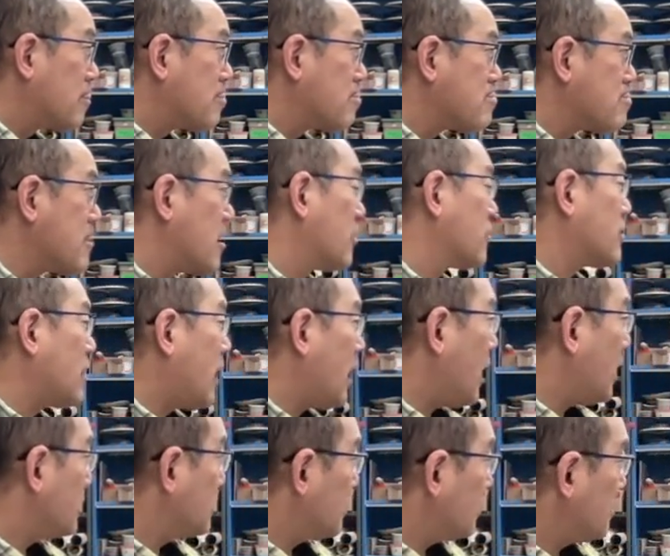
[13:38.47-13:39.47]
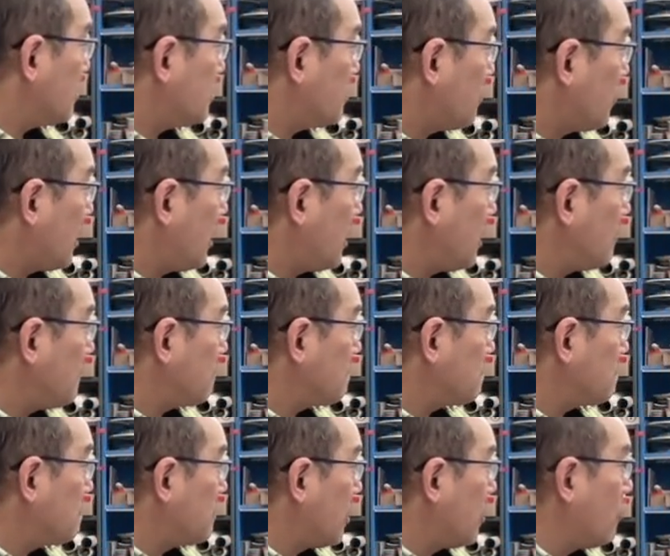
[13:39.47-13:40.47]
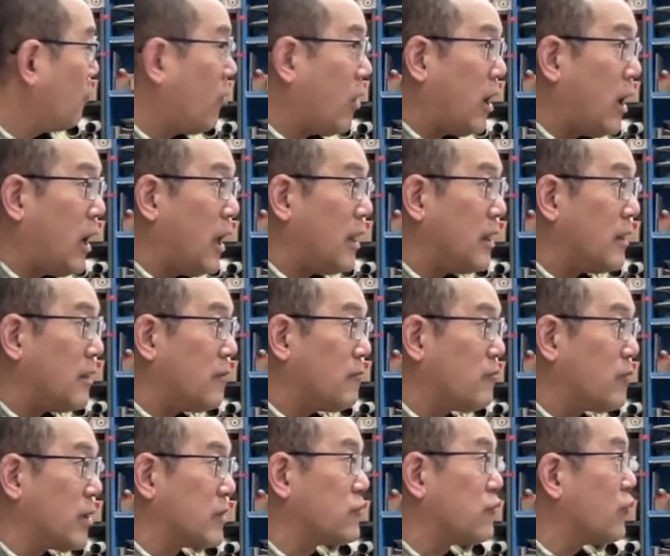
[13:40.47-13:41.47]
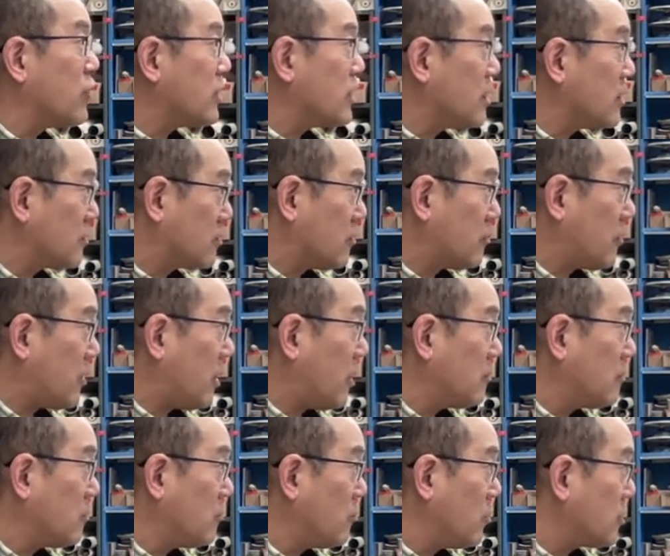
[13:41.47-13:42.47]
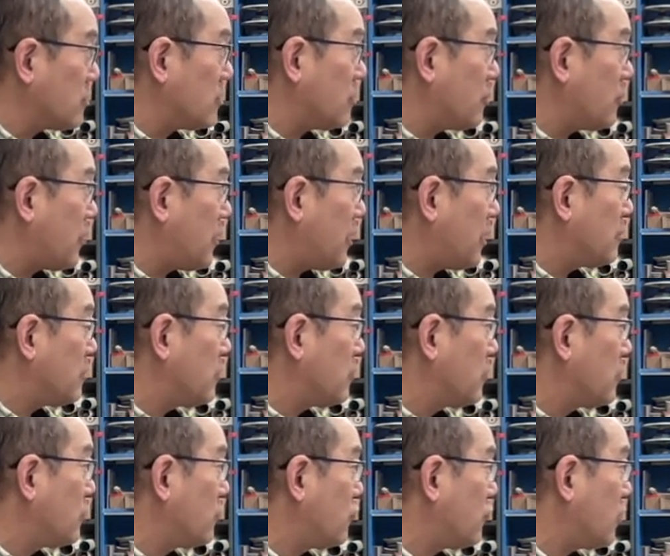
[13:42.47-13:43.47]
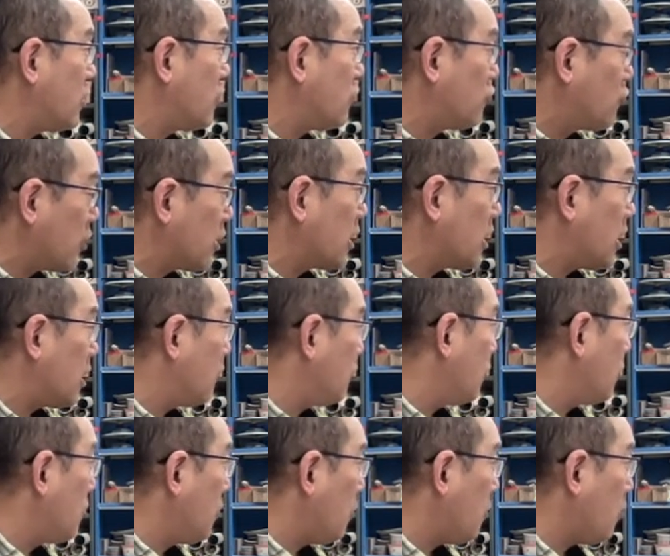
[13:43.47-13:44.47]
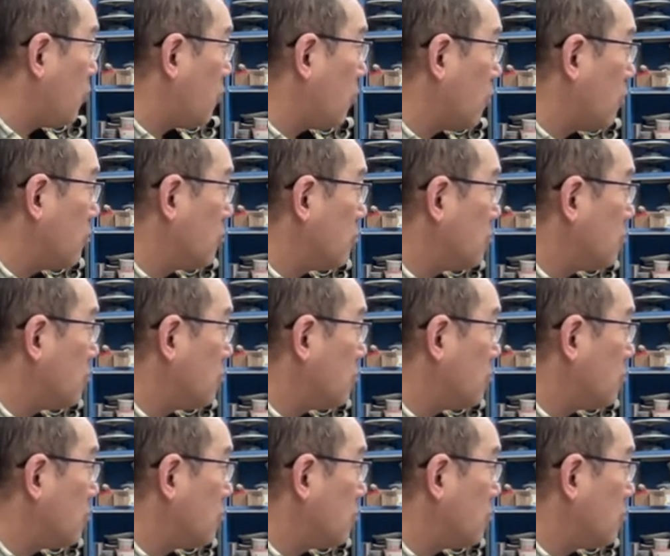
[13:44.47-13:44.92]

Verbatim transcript: There's hotness, right? But what but drinking's a problem. What's the problem when you try to drink out of a bowl?